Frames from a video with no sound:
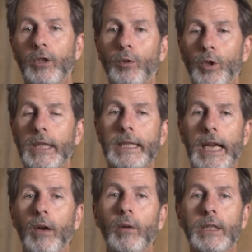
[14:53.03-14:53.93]
Usually
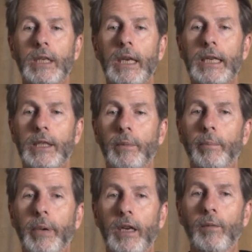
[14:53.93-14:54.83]
down is less
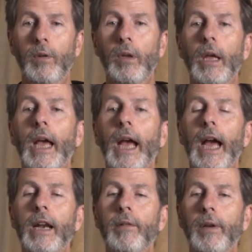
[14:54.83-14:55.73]
painful,
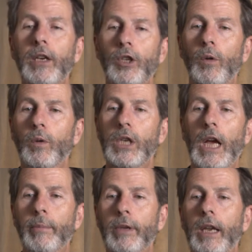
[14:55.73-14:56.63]
and eventually over
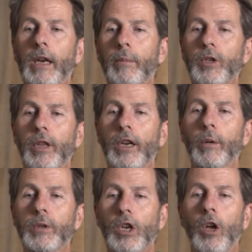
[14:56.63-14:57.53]
time get it up so the
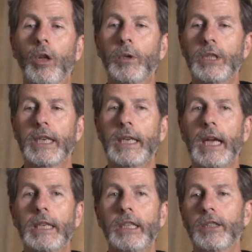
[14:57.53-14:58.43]
arm is almost at
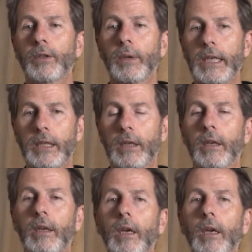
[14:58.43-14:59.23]
90 degrees,